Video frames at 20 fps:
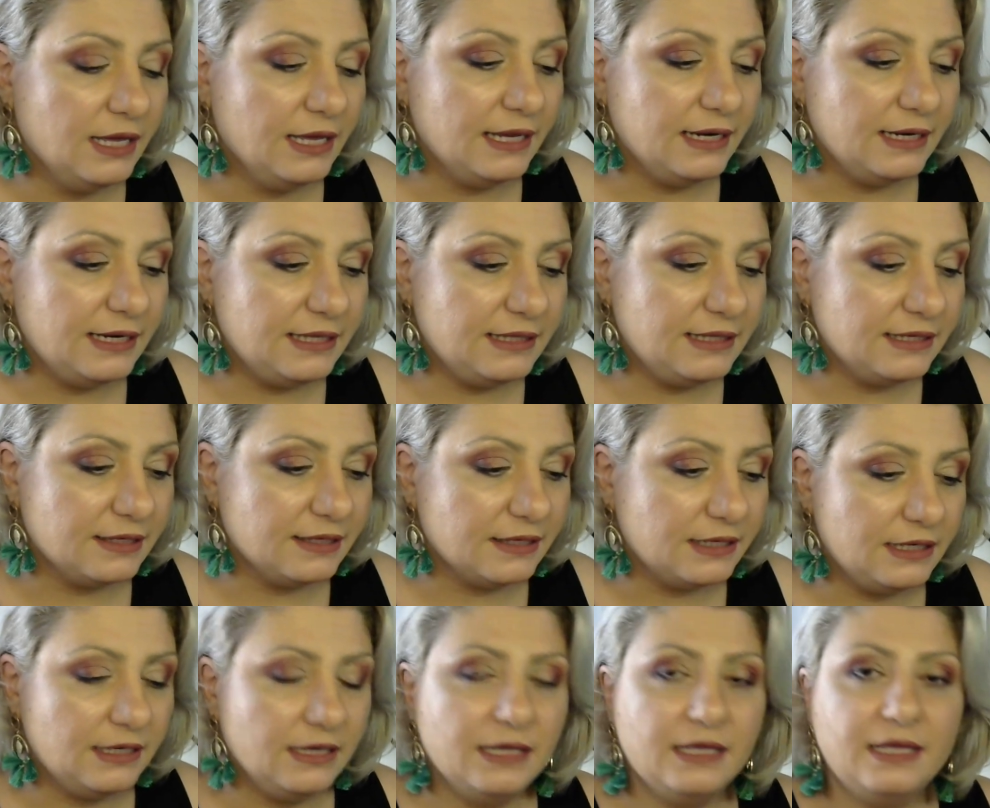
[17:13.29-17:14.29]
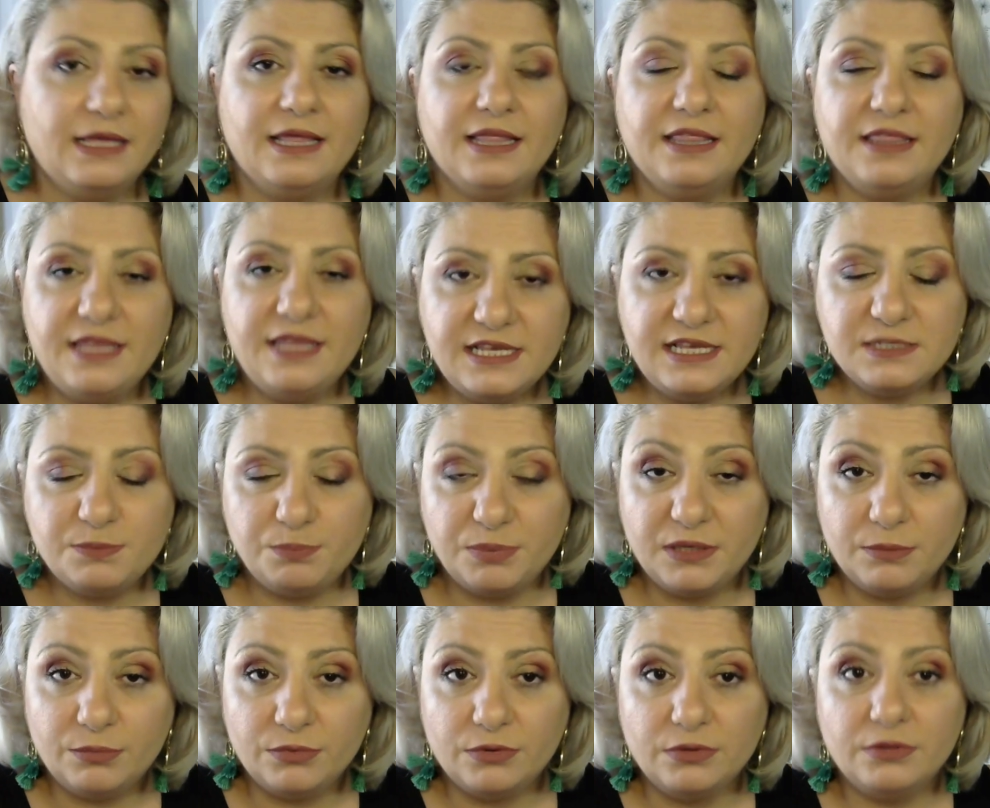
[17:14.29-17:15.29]
need her, these
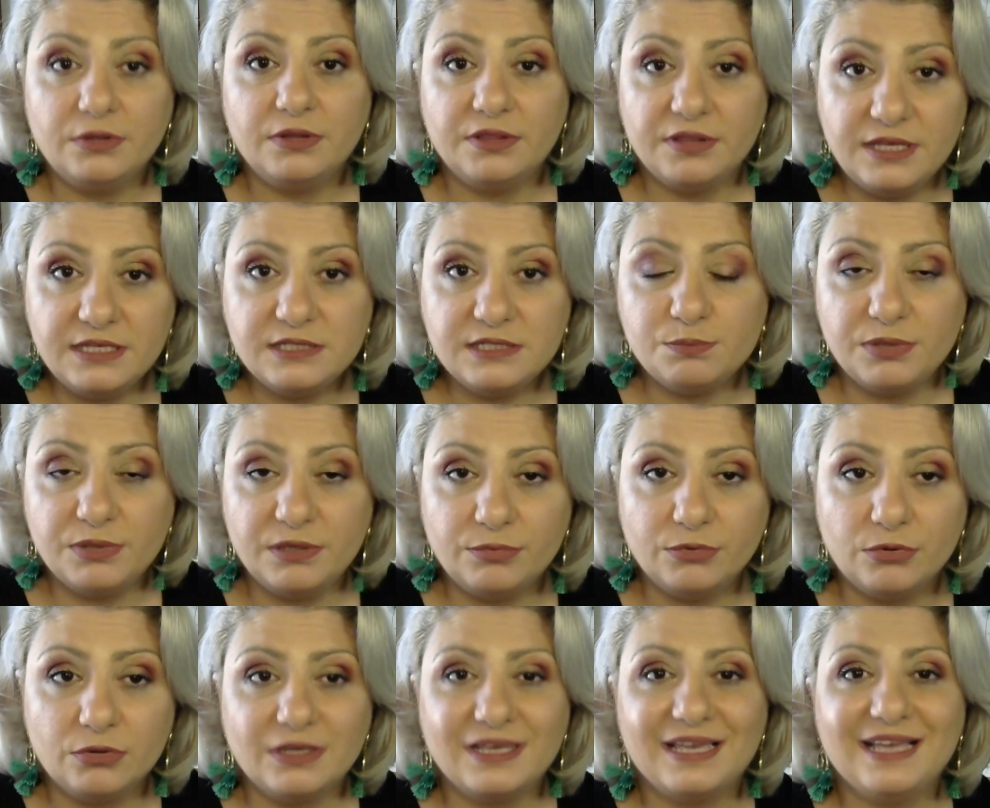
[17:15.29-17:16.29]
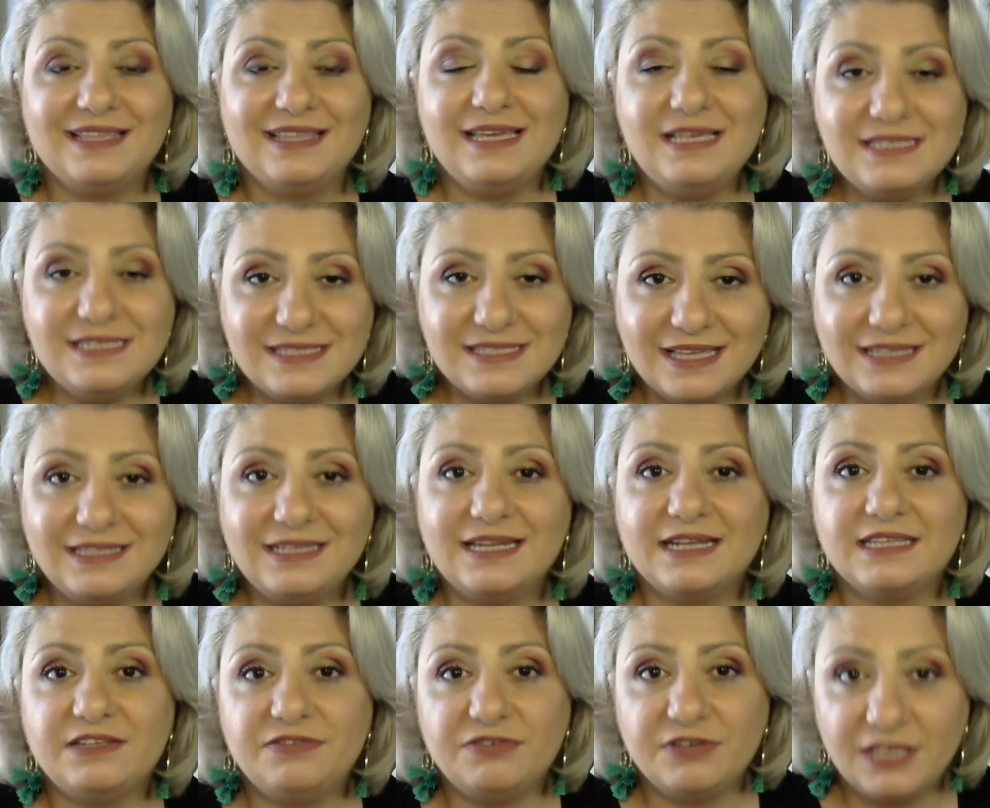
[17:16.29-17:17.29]
people, these people get instant
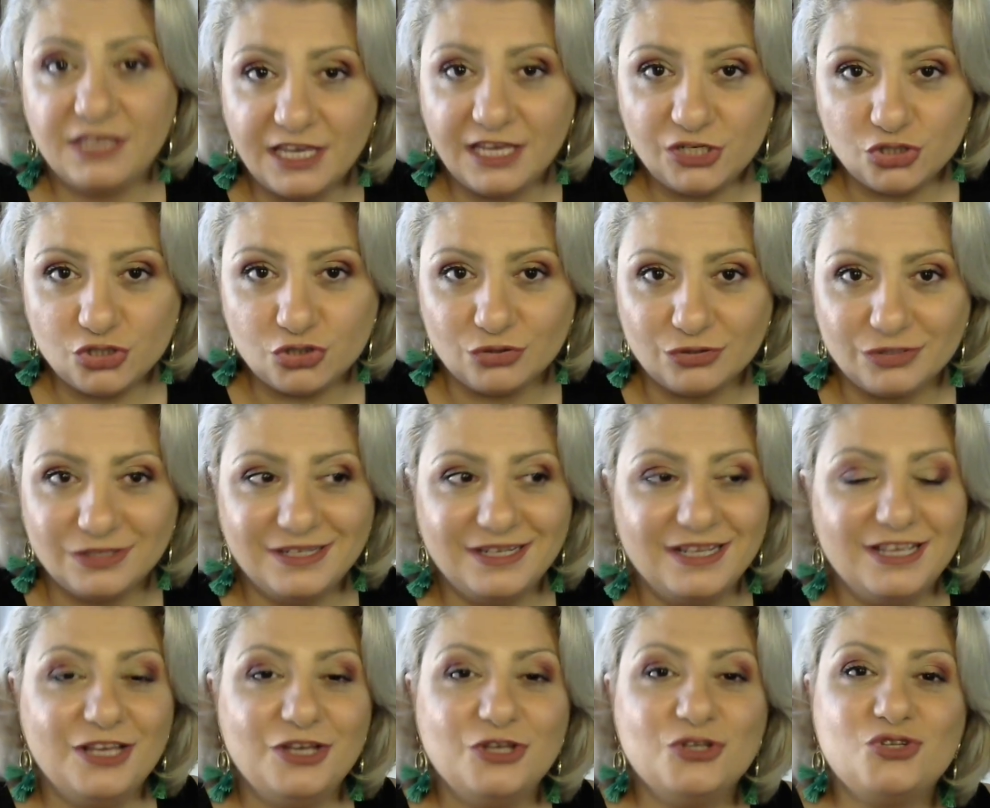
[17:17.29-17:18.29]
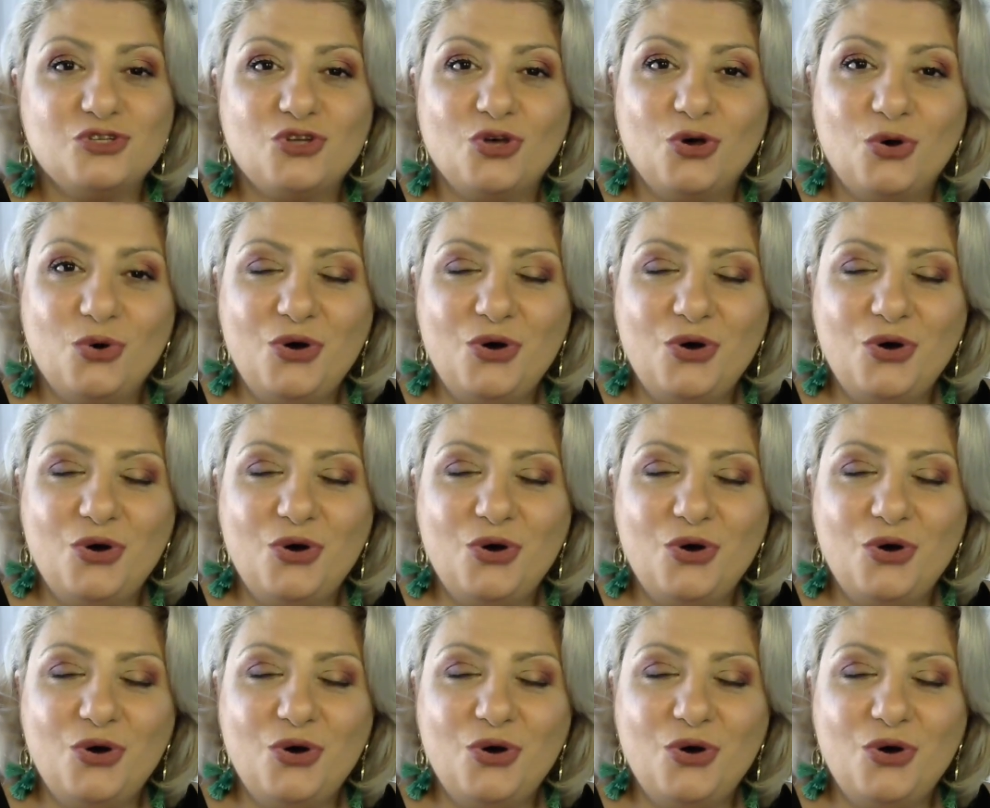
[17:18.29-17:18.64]
gratification so